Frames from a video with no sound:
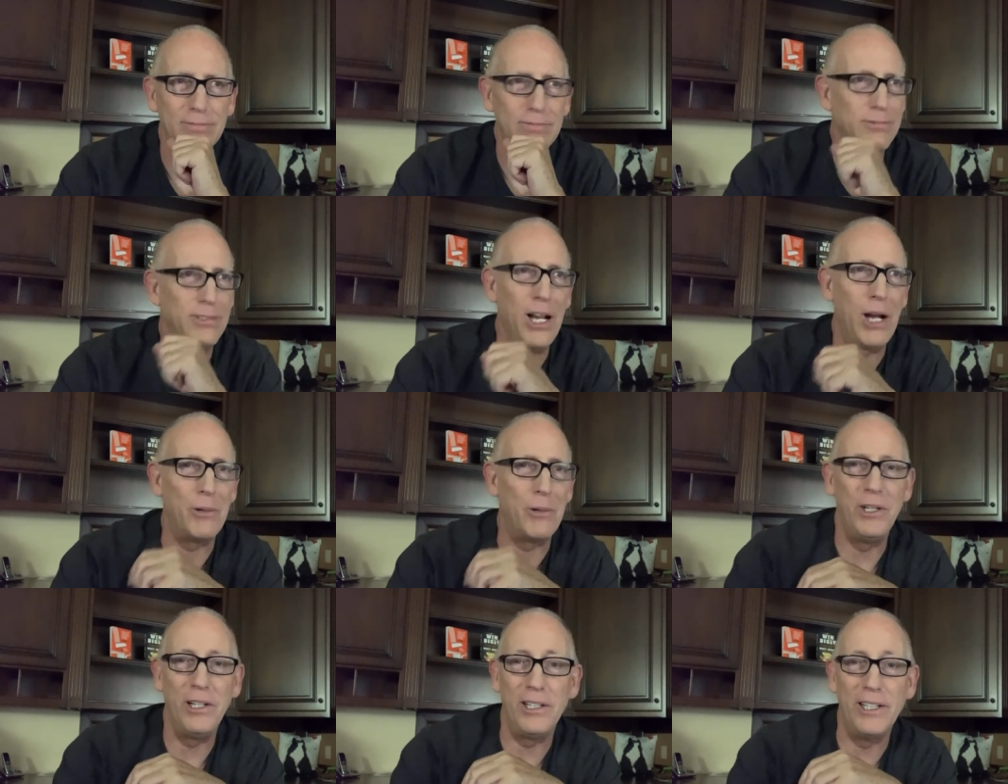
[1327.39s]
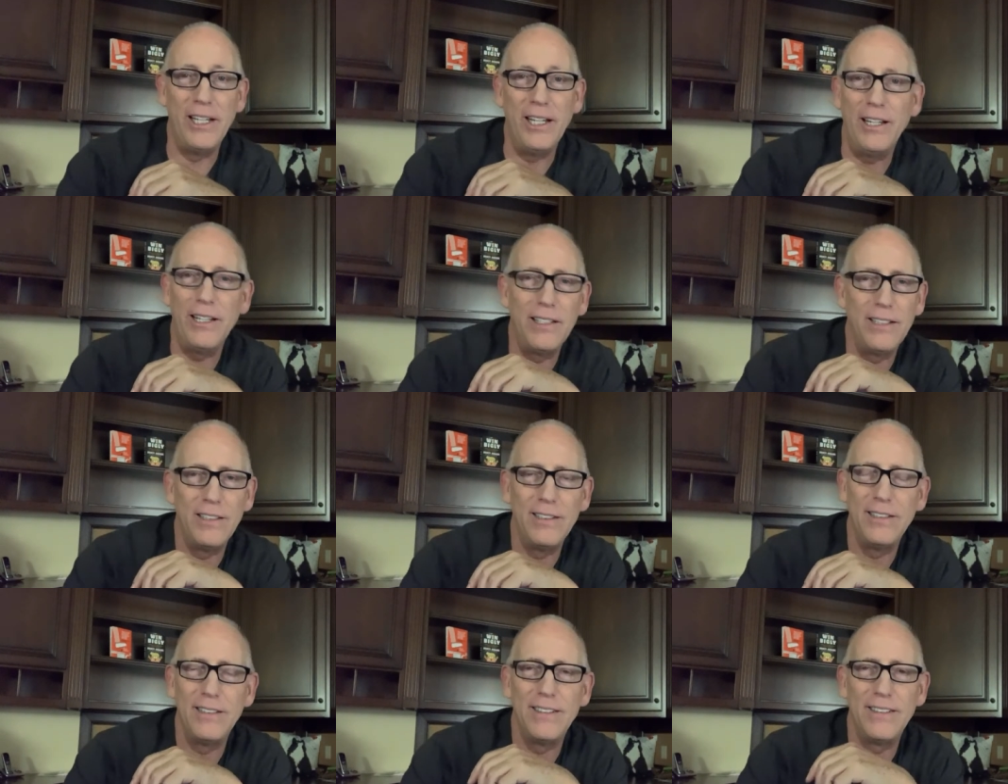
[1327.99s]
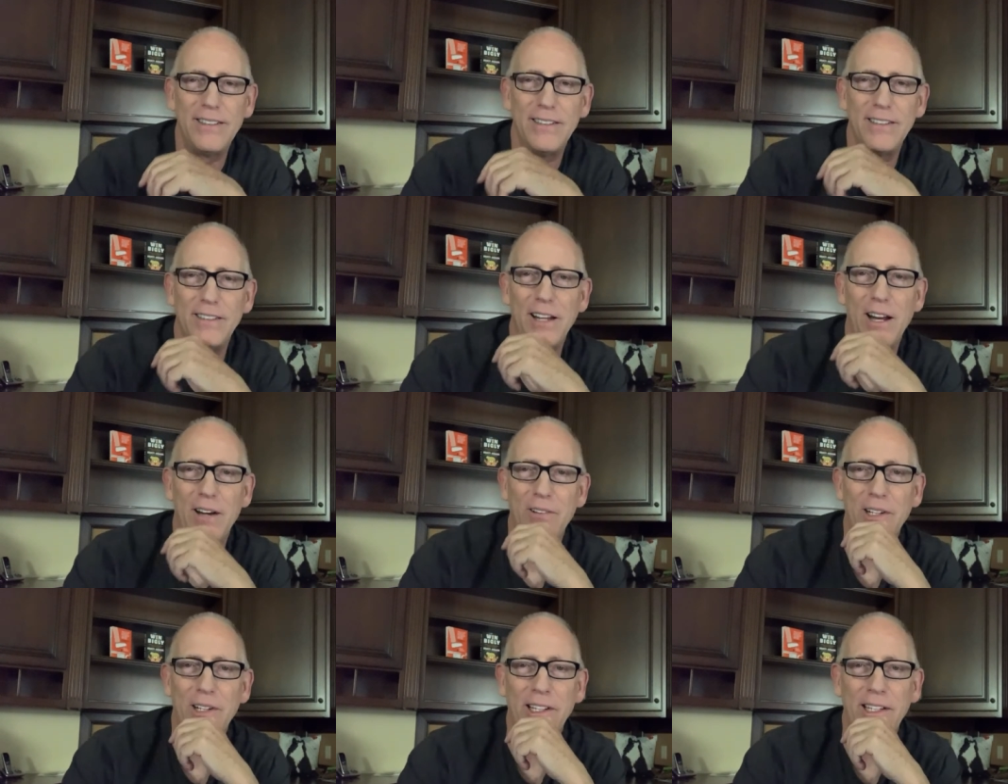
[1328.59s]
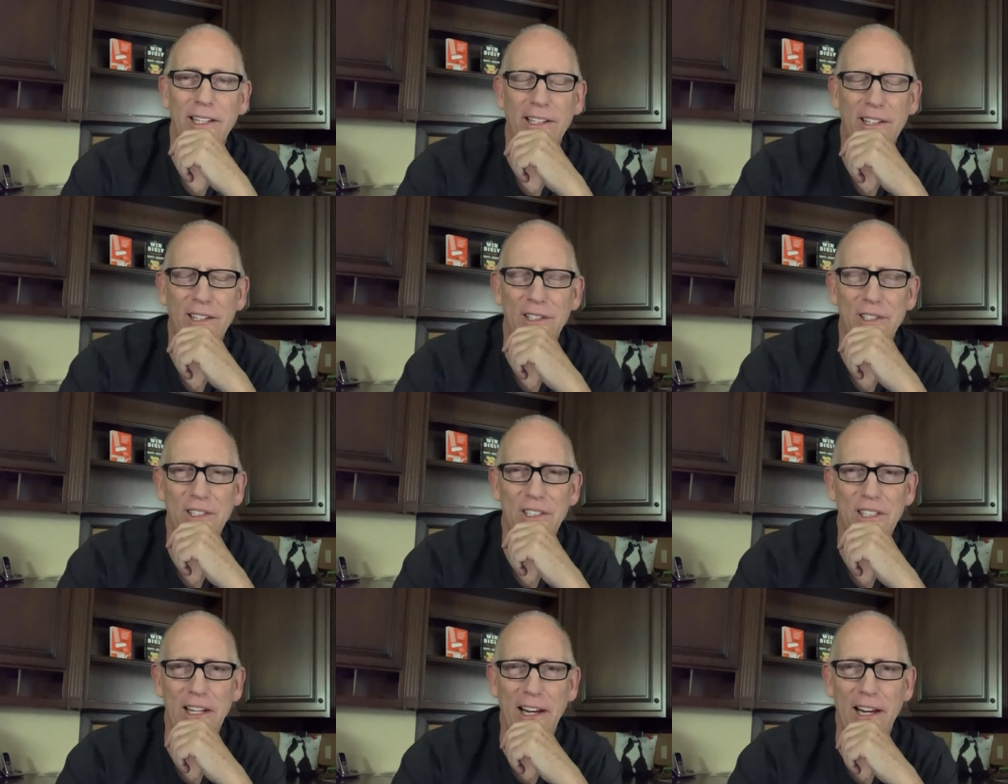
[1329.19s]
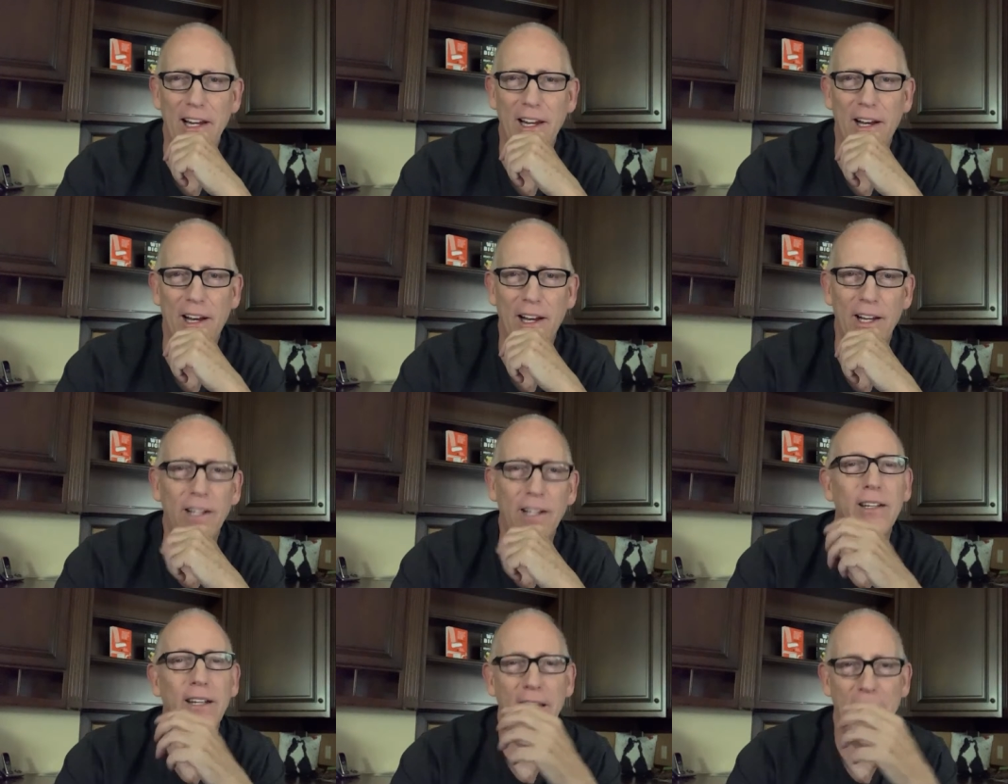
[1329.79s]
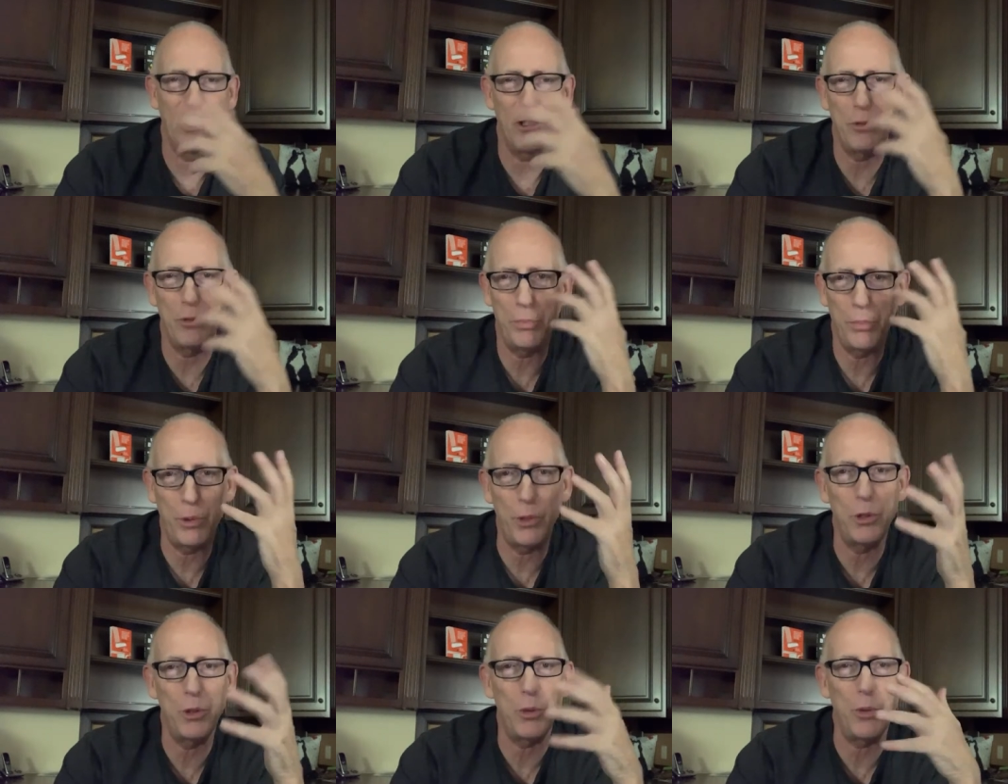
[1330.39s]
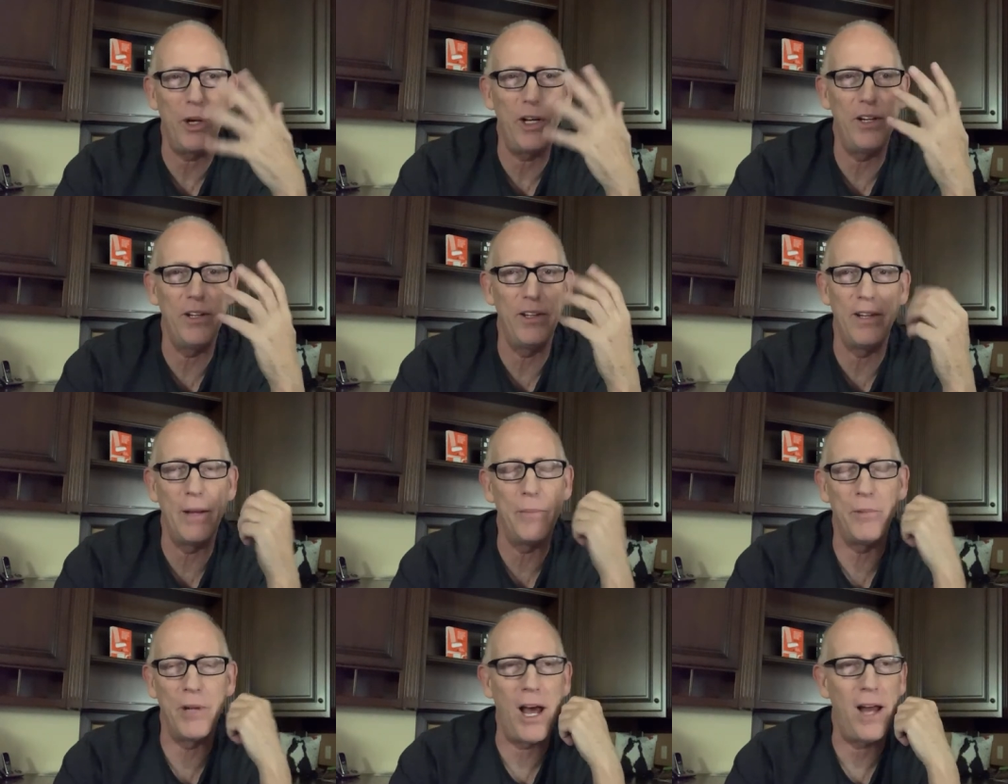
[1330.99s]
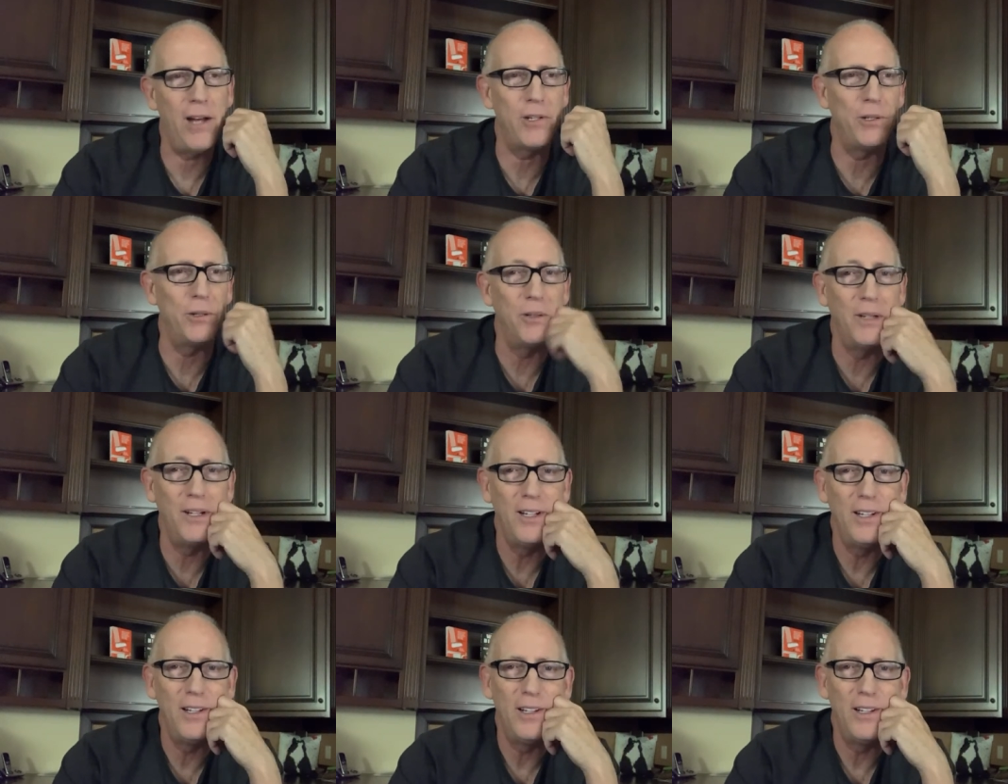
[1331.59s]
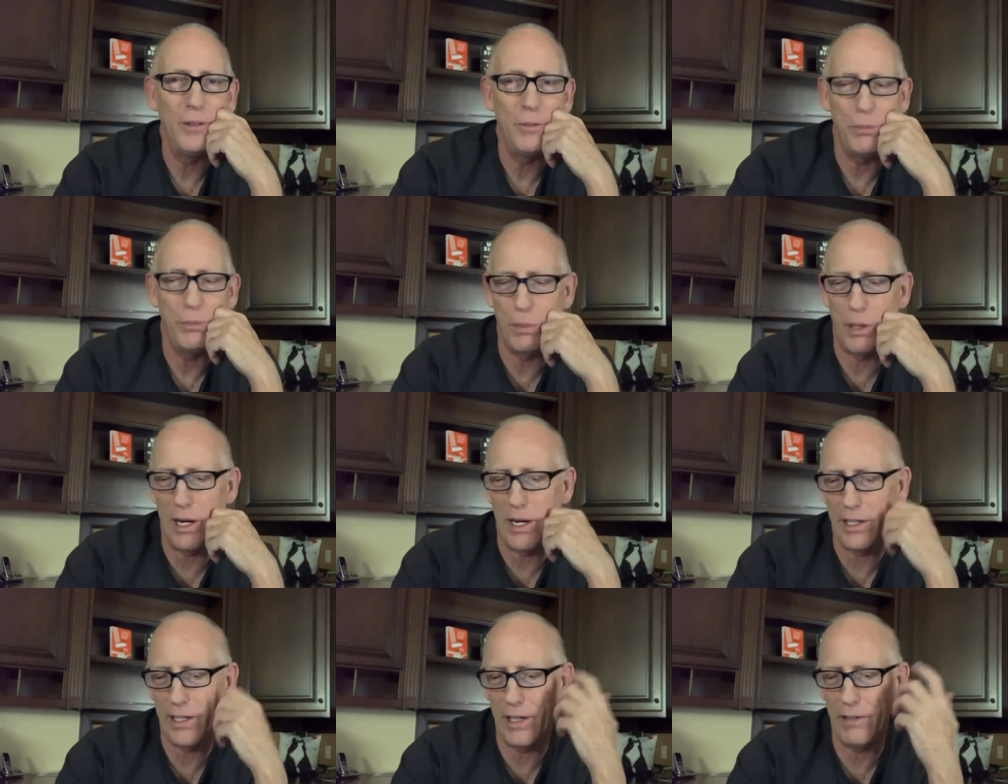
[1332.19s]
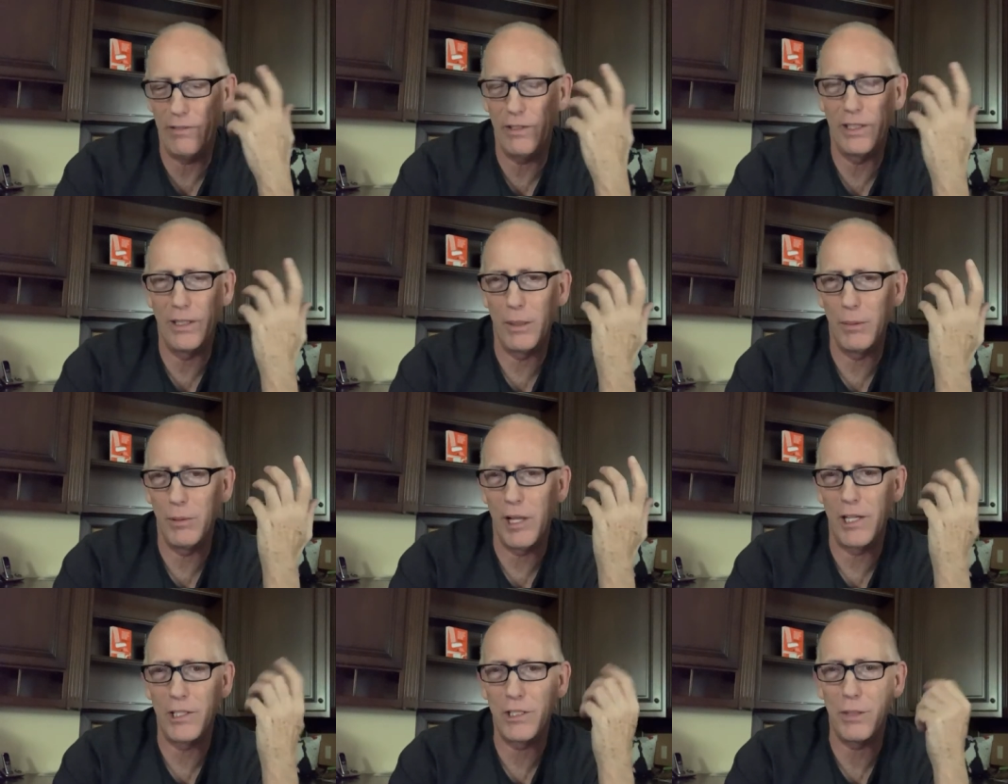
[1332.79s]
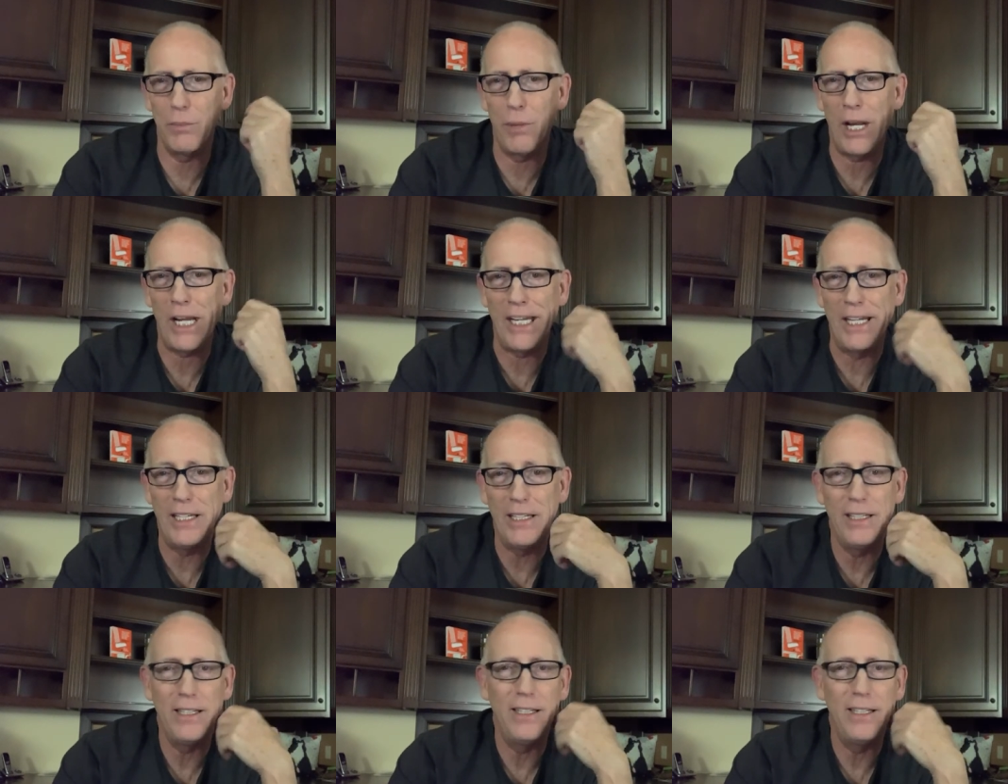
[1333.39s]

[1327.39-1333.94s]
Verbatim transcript: Not really. Not really, because the AI has persuaded them not to by giving them lots of money.